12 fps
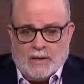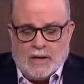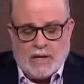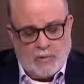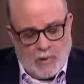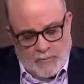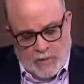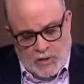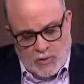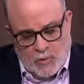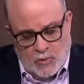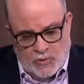Anyway, I'm going to
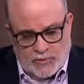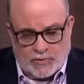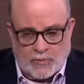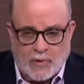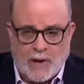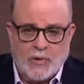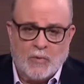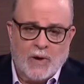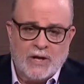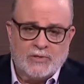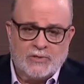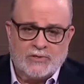use Robert
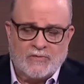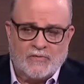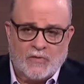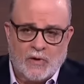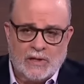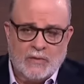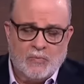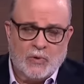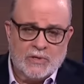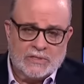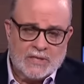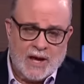Reich as a foil. He
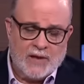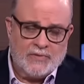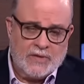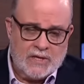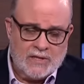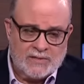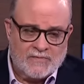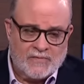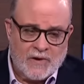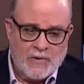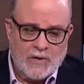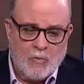puts out these
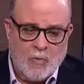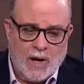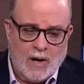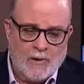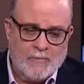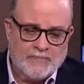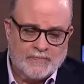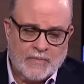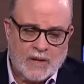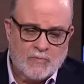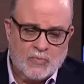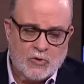very
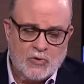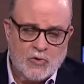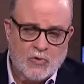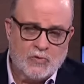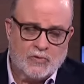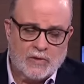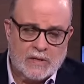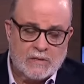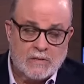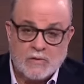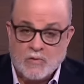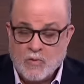well-produced,
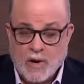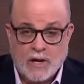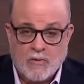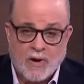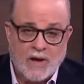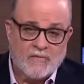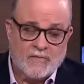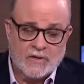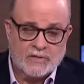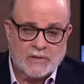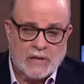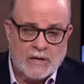great
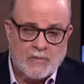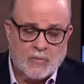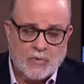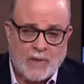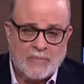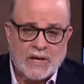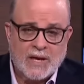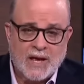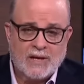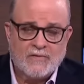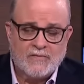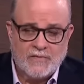graphics,
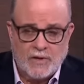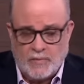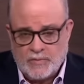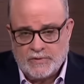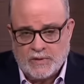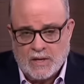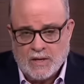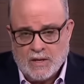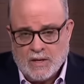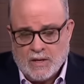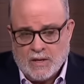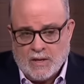propaganda films.
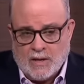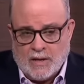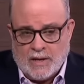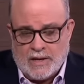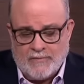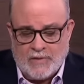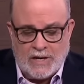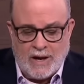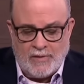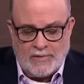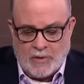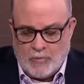And every
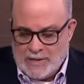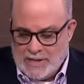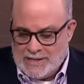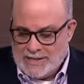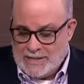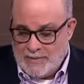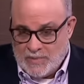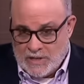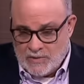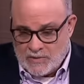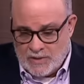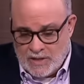now and then, we need to dip
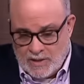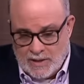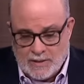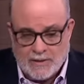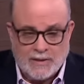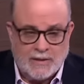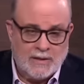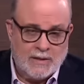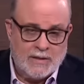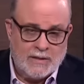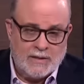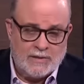into the
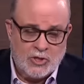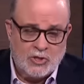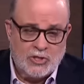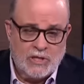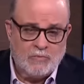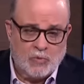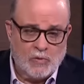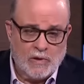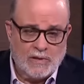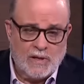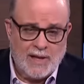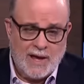gene pool
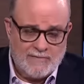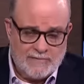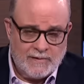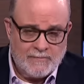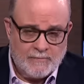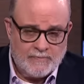of the left